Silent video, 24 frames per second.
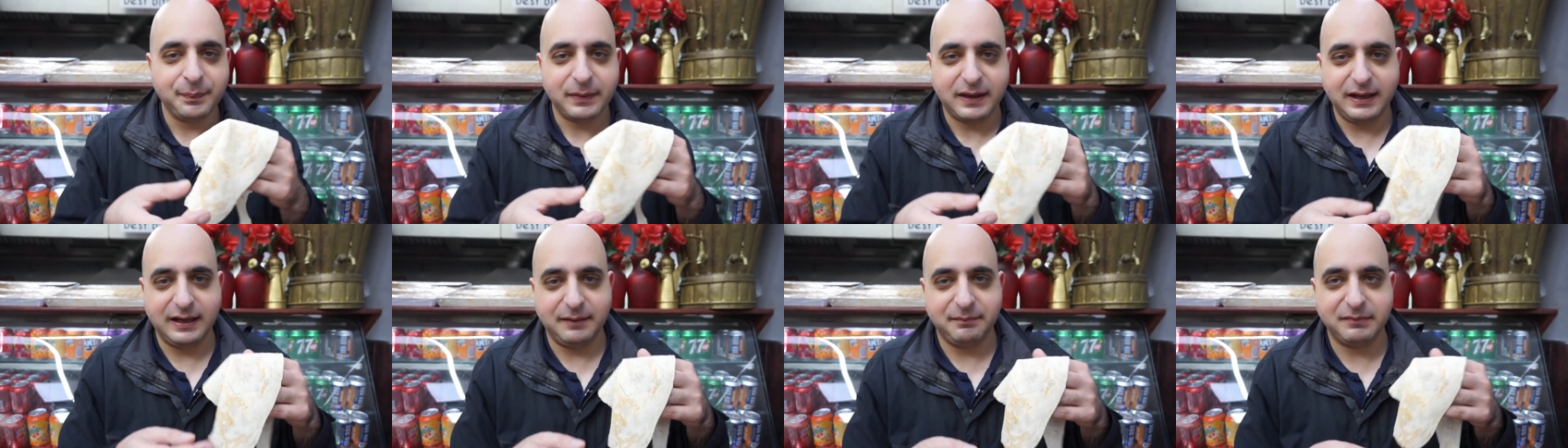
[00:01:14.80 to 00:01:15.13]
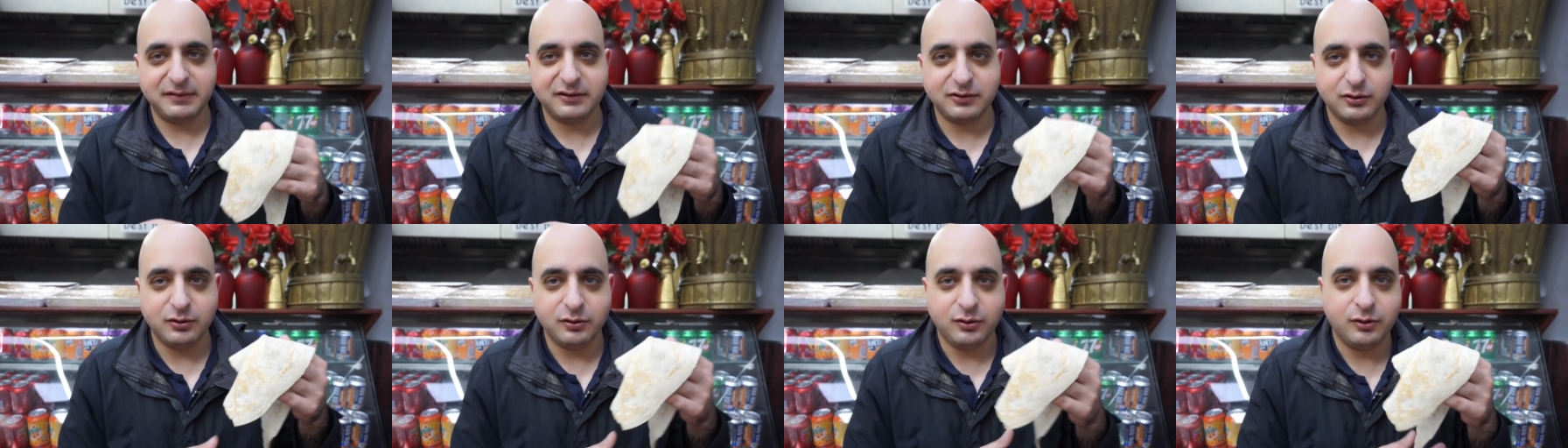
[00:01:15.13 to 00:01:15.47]
Yeah,
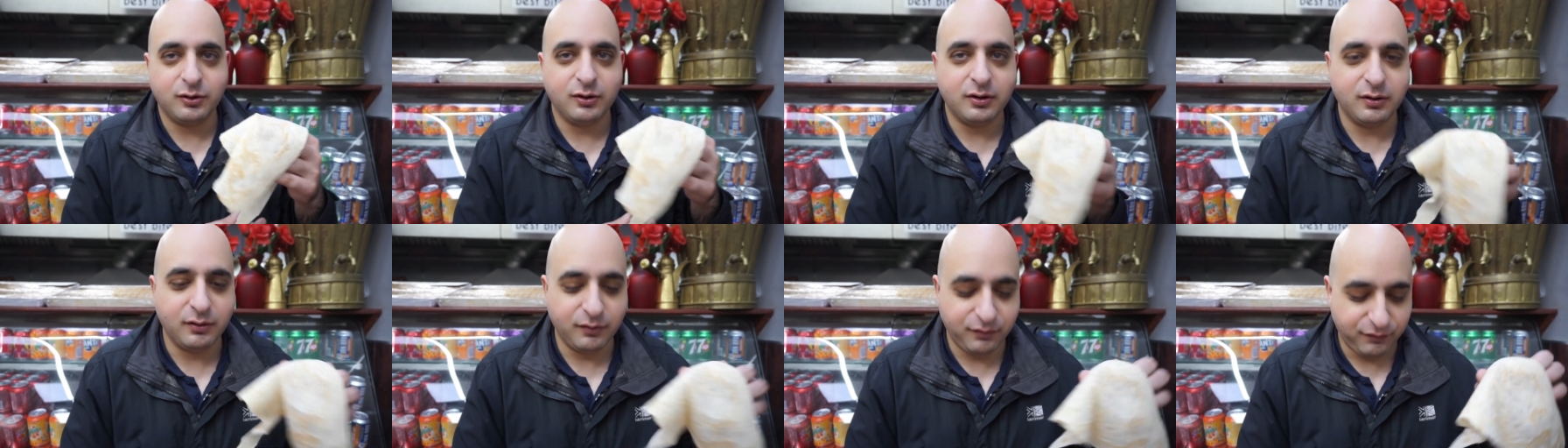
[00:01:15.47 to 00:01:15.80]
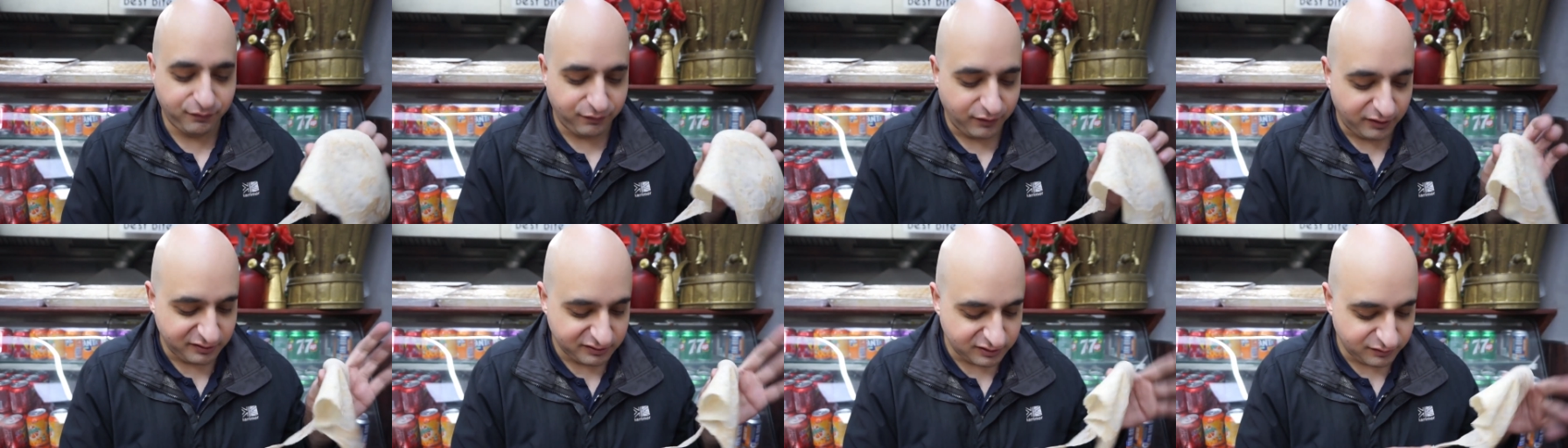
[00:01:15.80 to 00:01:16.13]
so
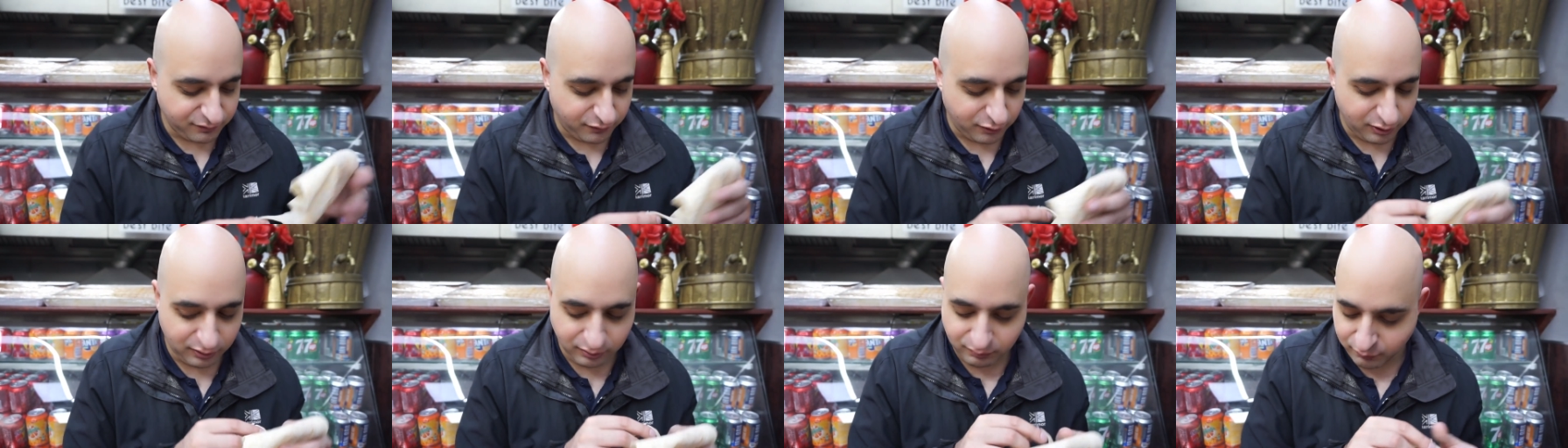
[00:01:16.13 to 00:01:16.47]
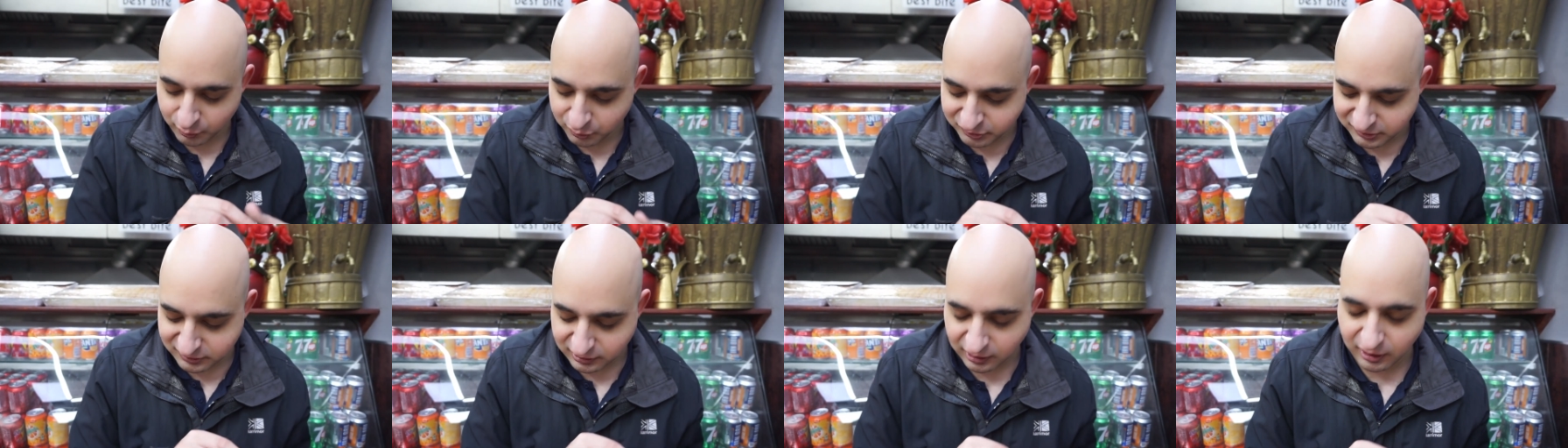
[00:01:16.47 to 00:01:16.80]
first of all,
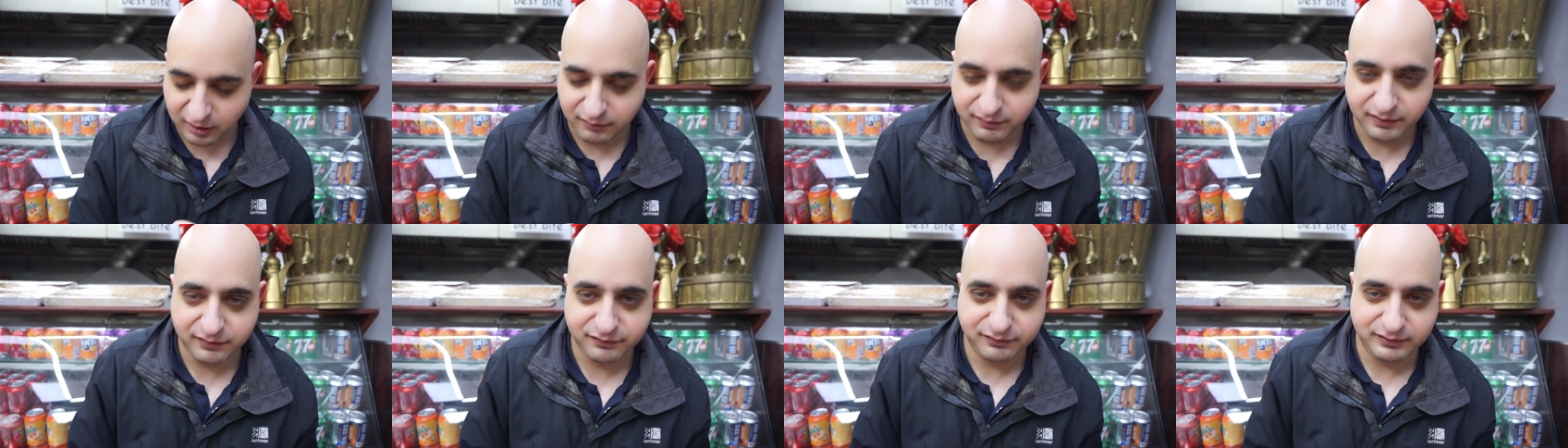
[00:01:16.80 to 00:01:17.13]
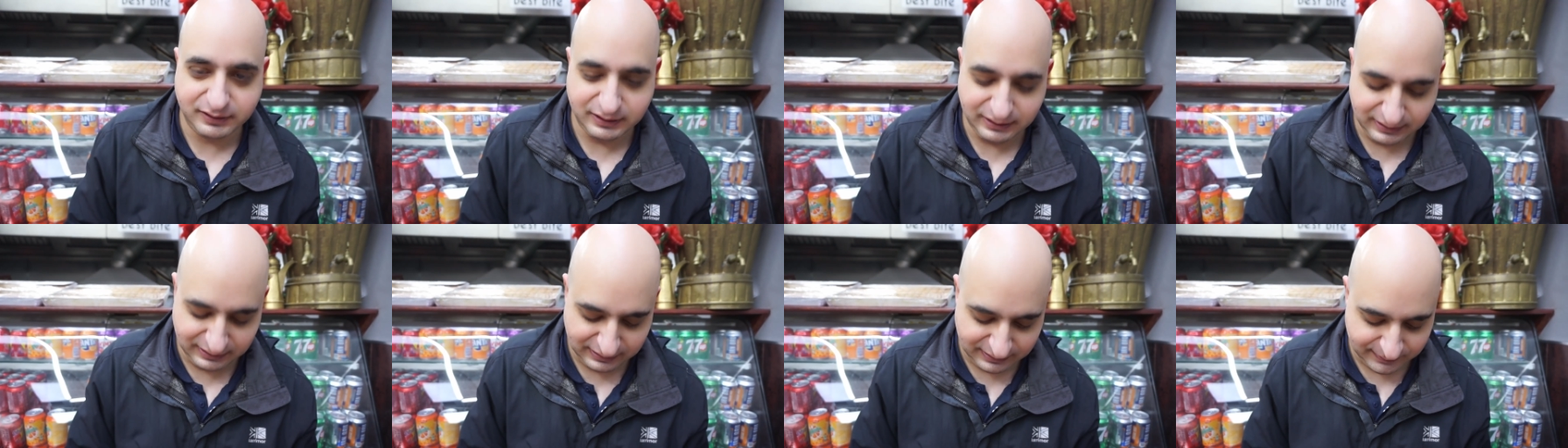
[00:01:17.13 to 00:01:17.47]
we'll start with
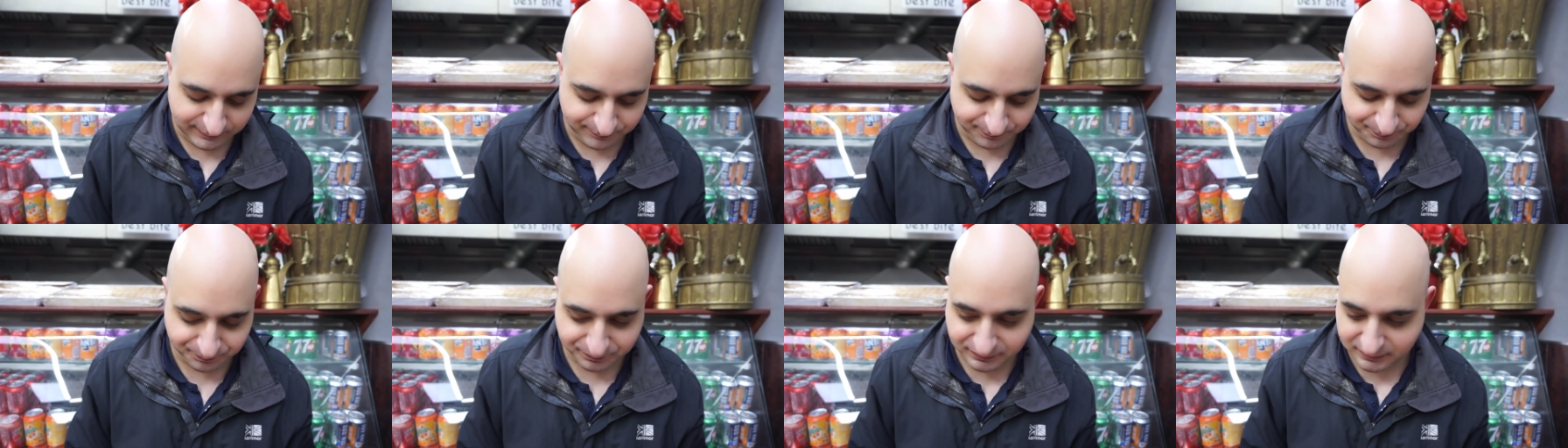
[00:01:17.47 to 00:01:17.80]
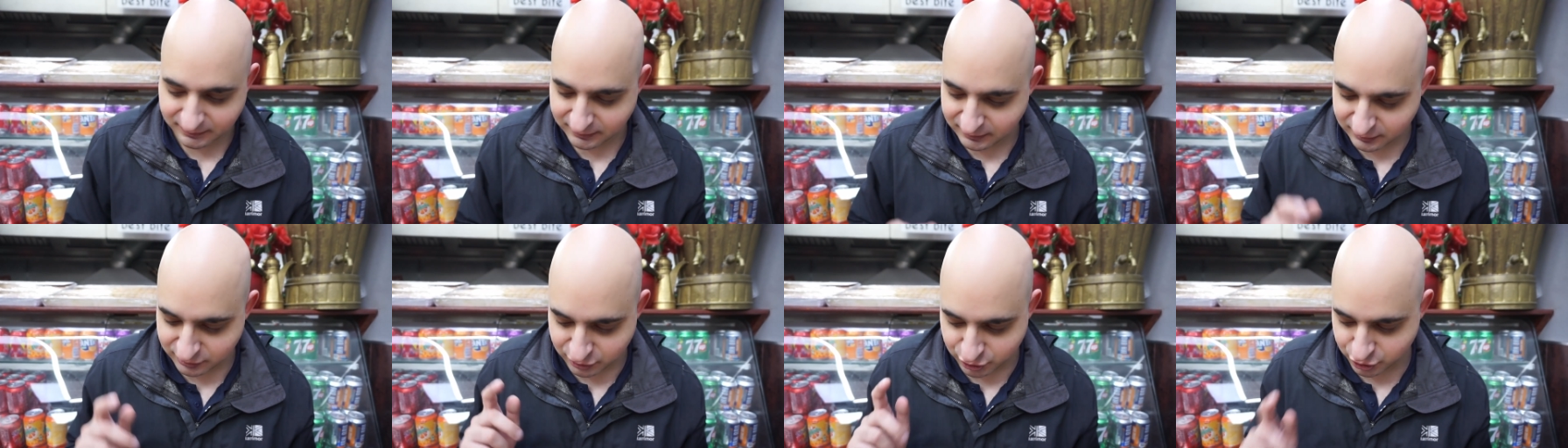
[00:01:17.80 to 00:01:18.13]
the
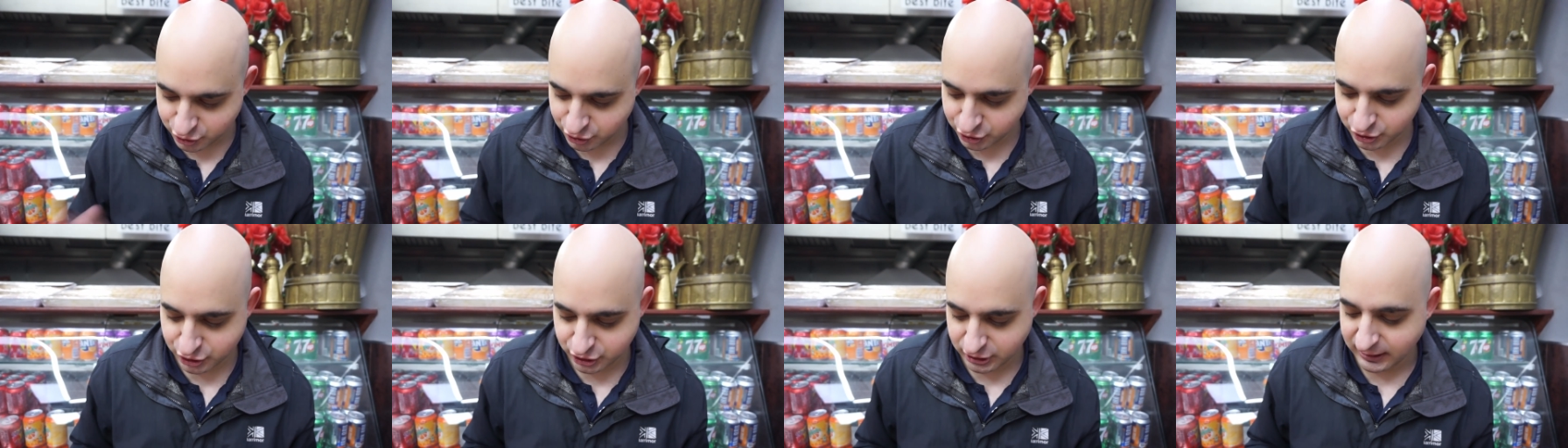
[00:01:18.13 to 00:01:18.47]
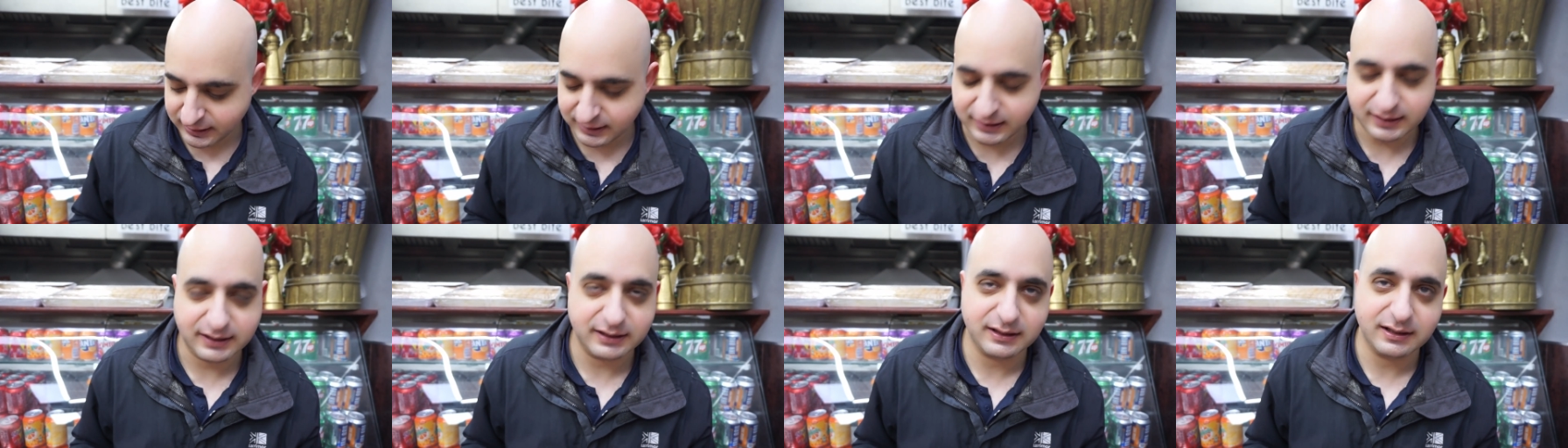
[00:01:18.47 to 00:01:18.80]

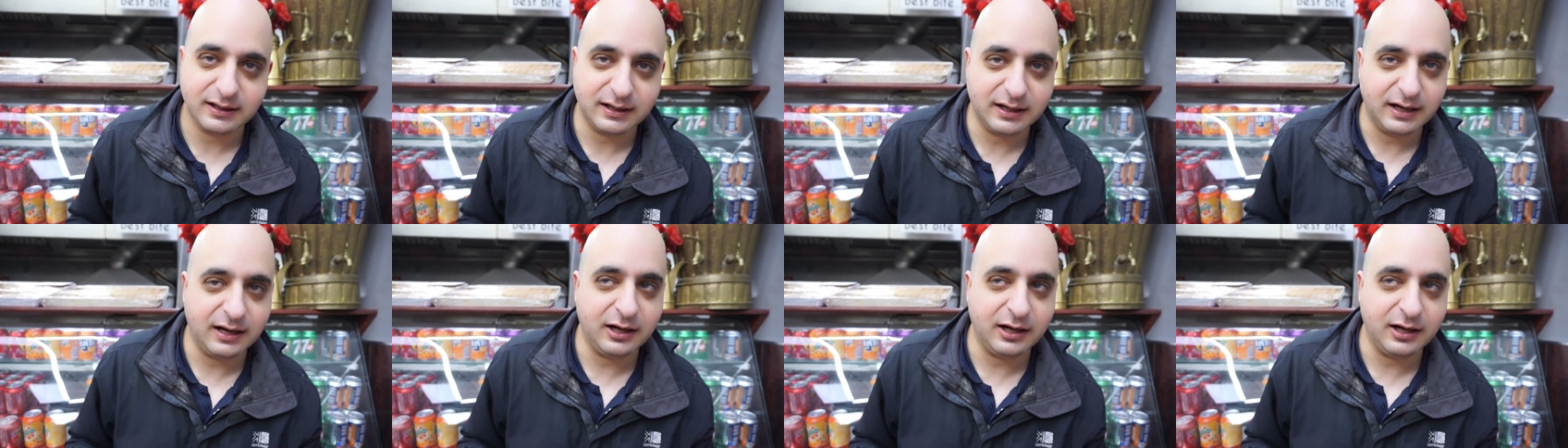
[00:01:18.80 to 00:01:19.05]
chicken.